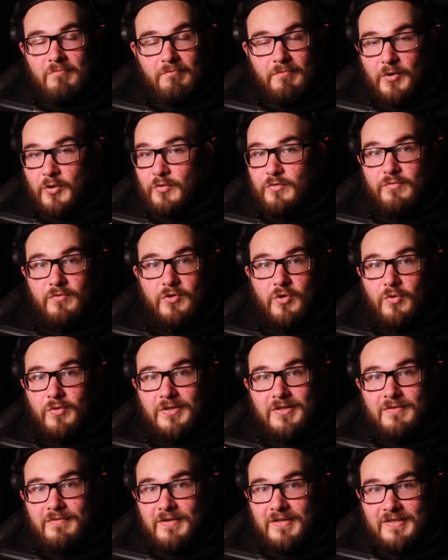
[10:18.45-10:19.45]
both
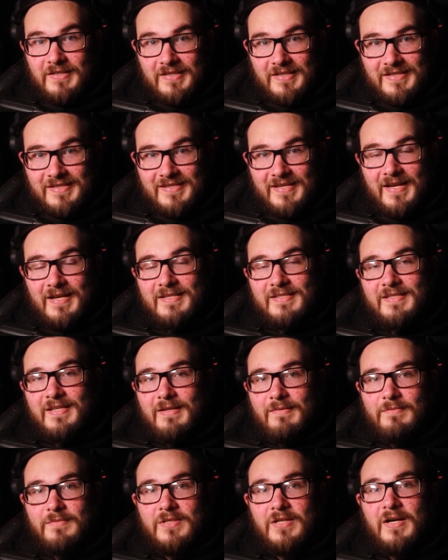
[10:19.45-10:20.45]
recorded at the exact
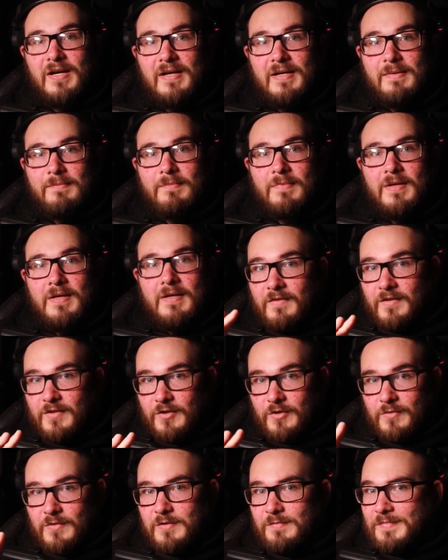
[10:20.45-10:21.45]
same time.
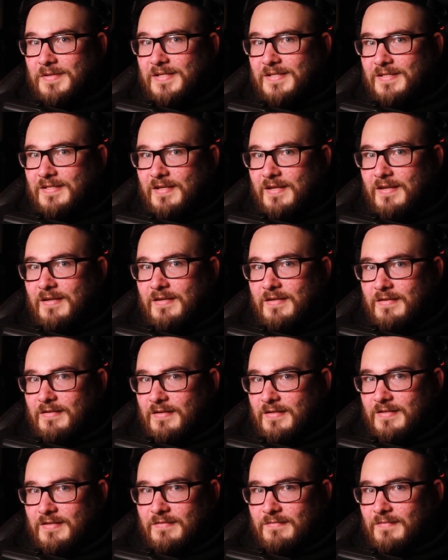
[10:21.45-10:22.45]
The USB-C
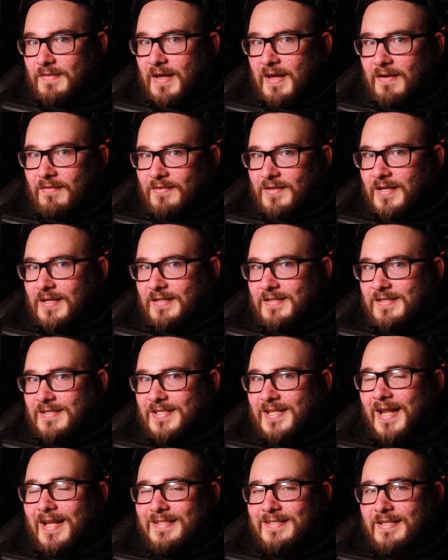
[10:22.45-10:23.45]
doesn't have that
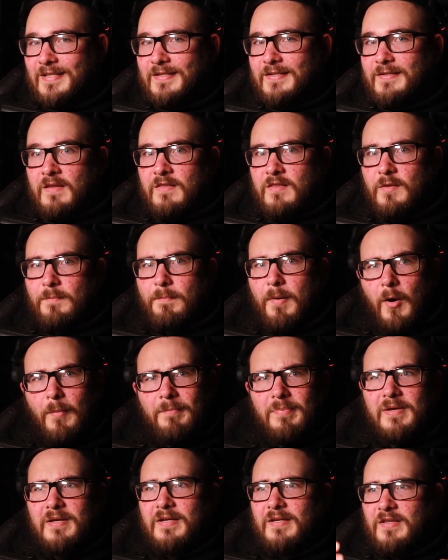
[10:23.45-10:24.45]
static. The
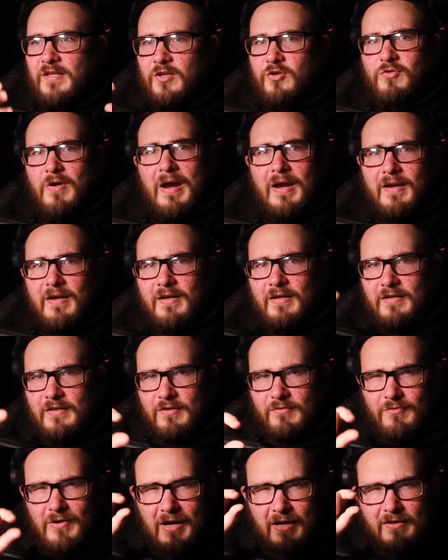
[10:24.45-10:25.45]
popping and the cracking and
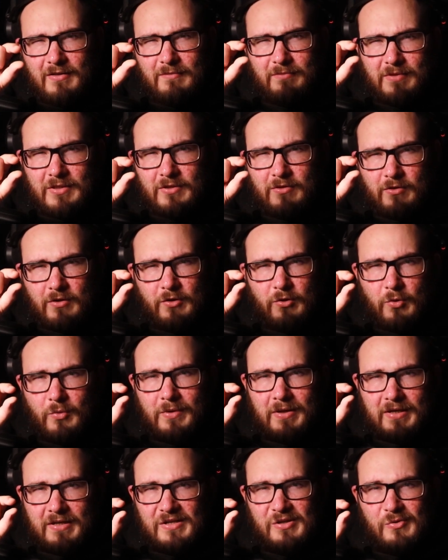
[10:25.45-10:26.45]
the random little
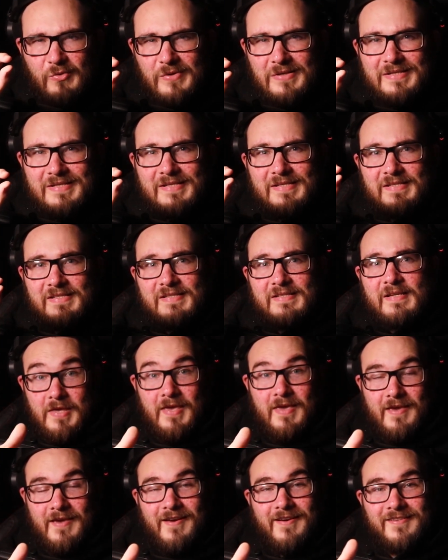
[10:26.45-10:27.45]
annoying noises.
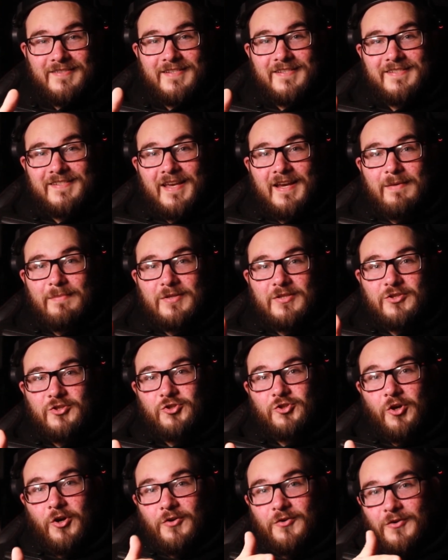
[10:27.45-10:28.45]
Here is a segment
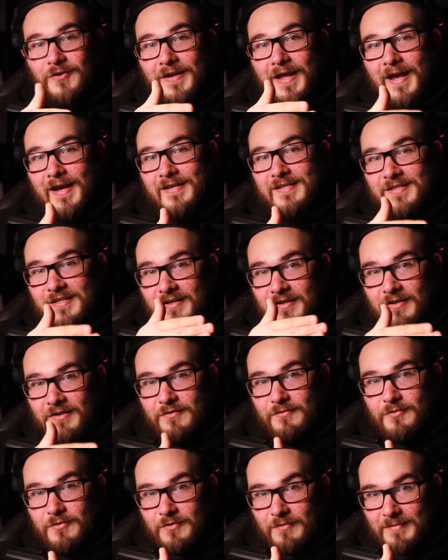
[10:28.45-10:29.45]
shot on XLR
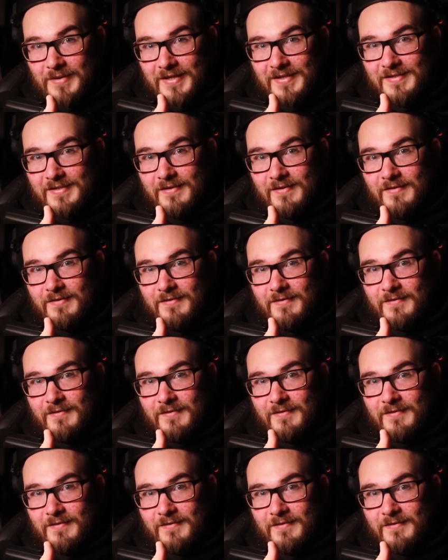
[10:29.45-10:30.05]
through the mixer.